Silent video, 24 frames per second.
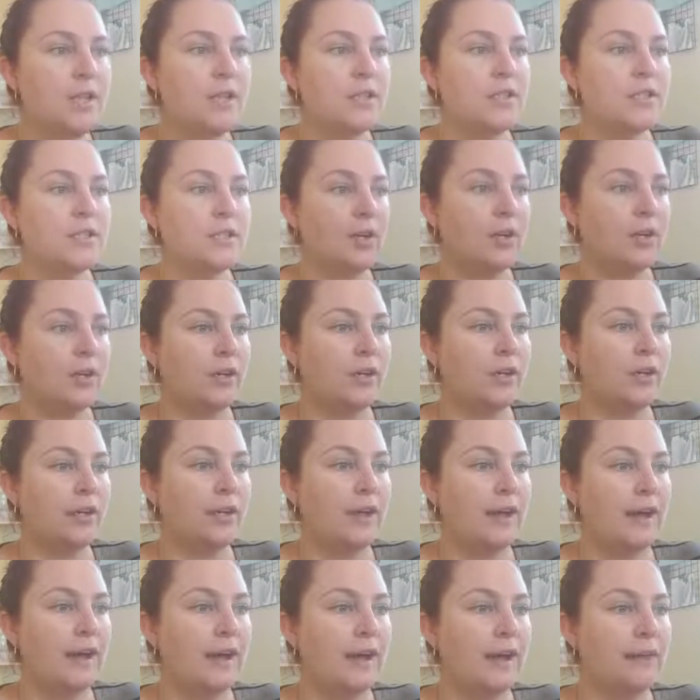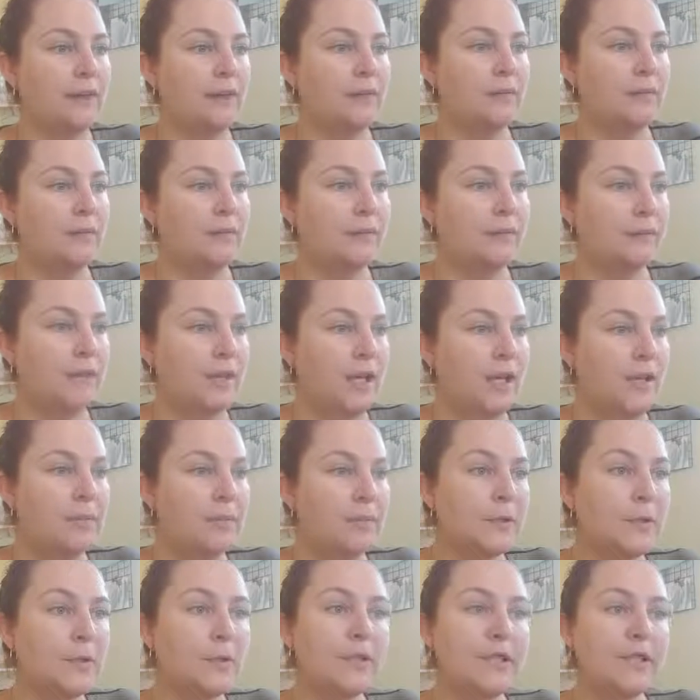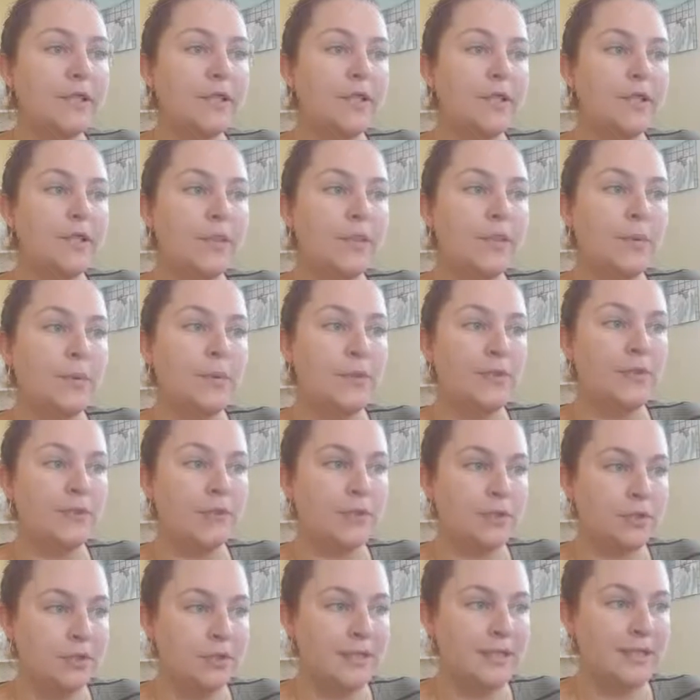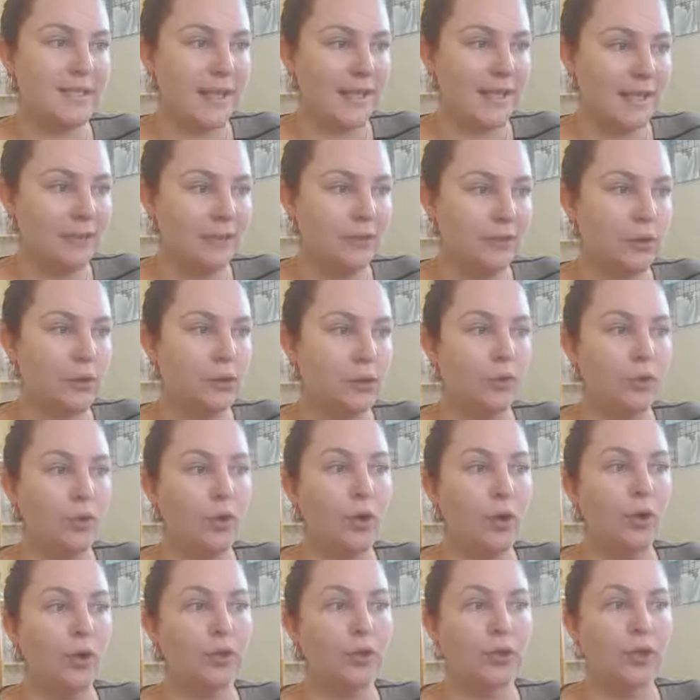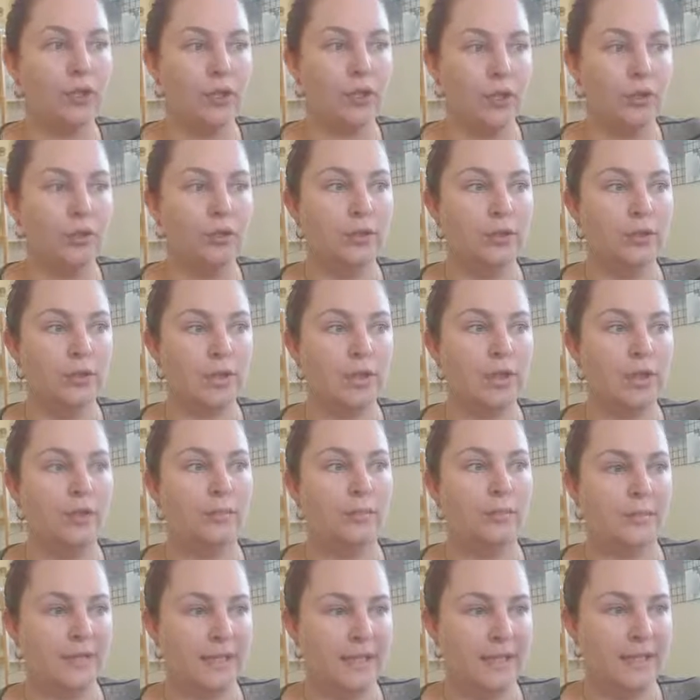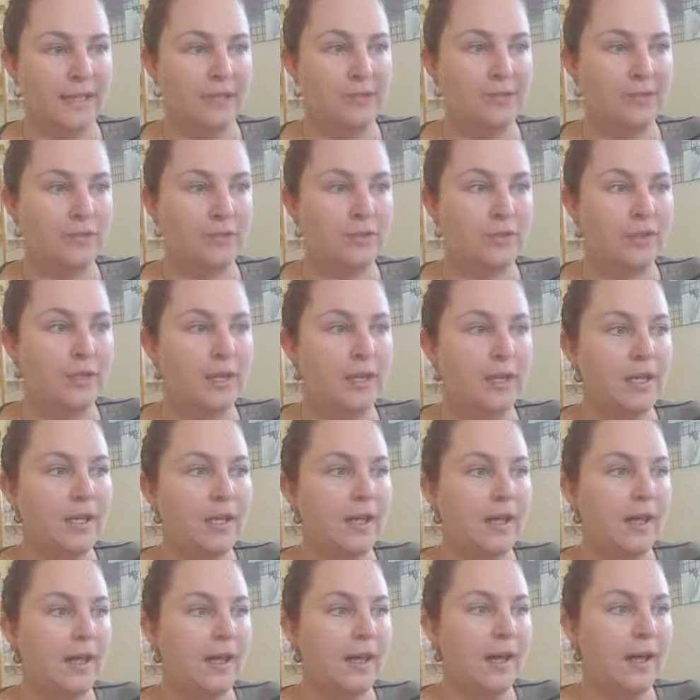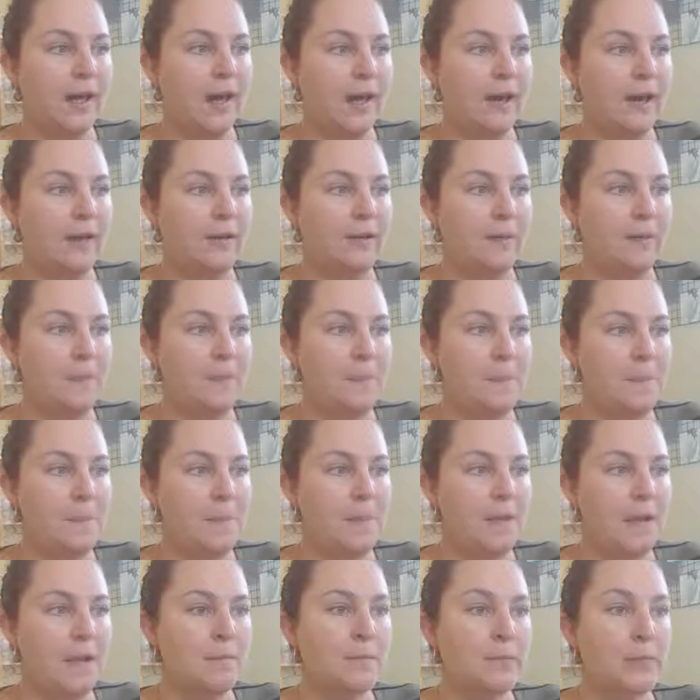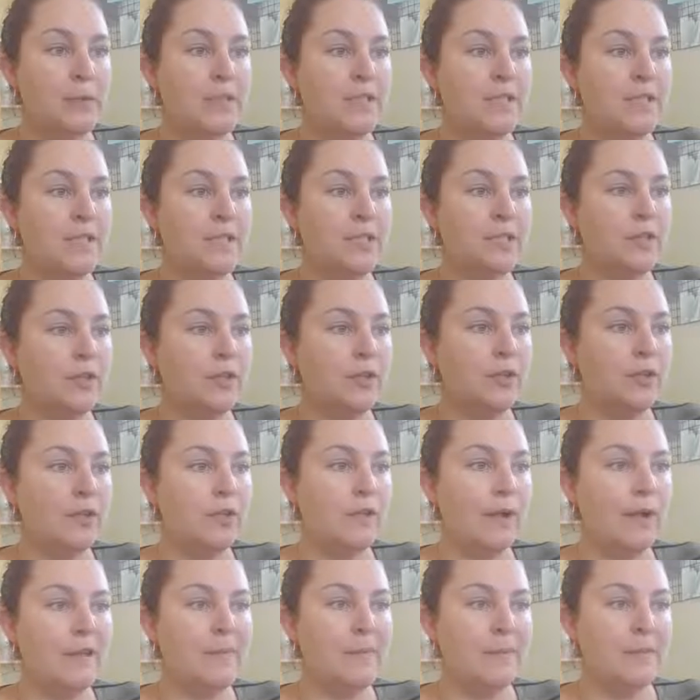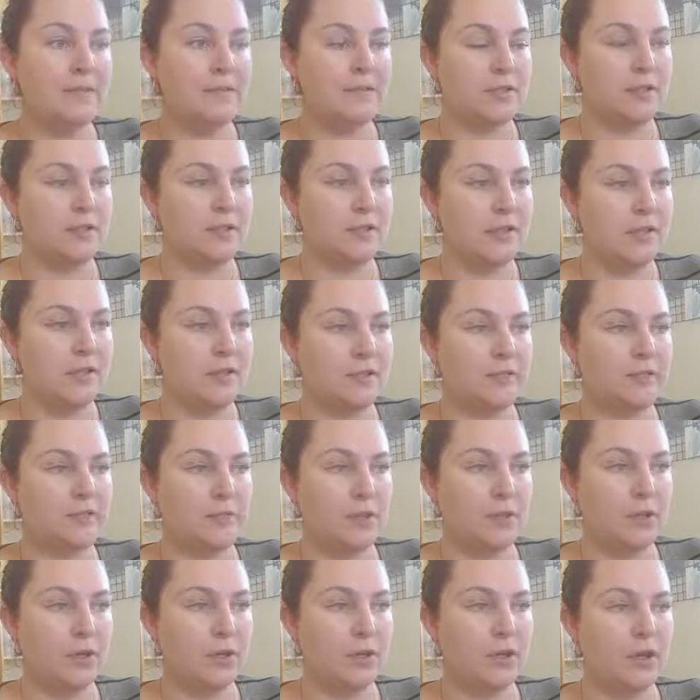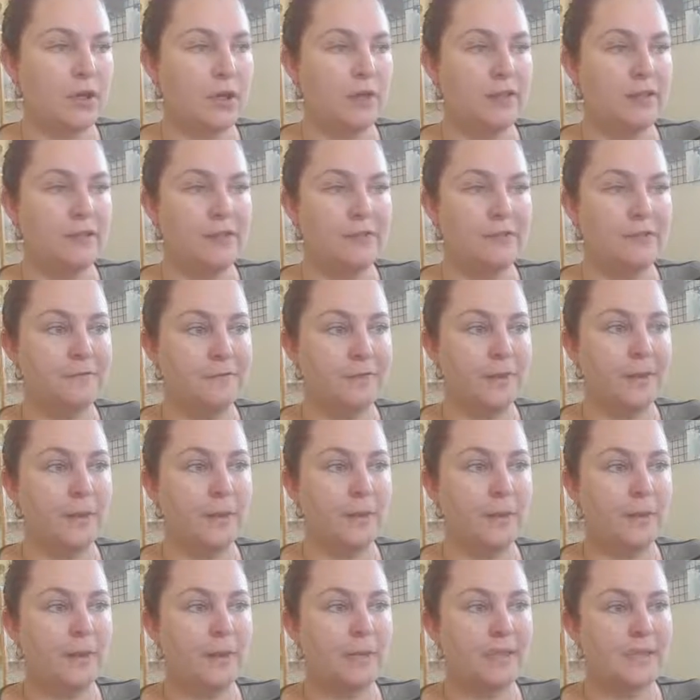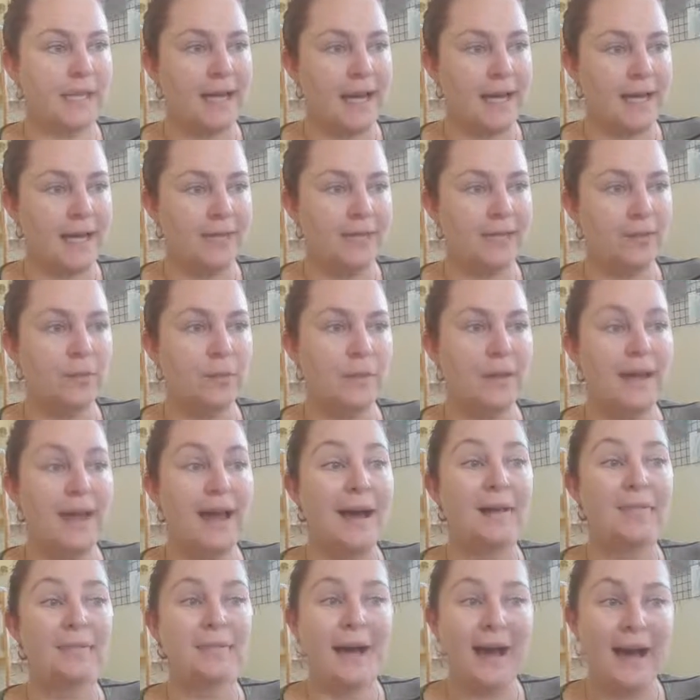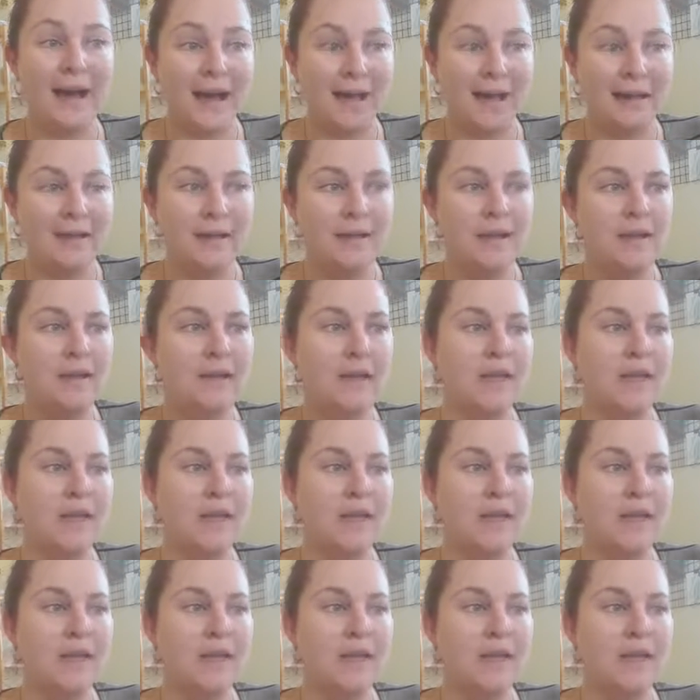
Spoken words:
So employees who were stood down or on long-term leave. Employees who have been stood down from work under the Fair Work Act without pay